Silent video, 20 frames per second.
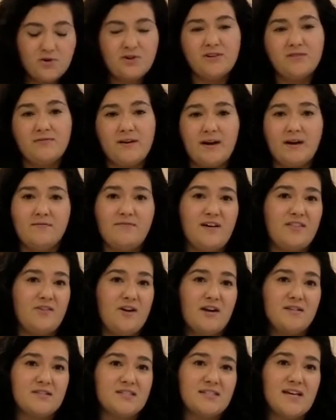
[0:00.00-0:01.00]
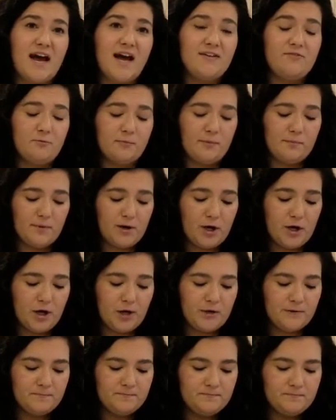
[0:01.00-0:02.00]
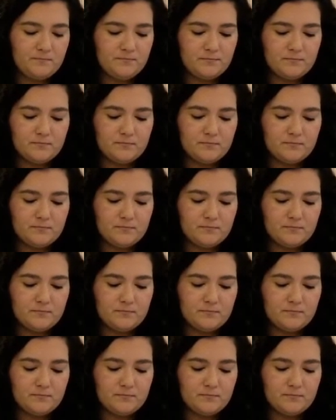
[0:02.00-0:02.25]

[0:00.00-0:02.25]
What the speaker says: you can find a feather outside from a bird,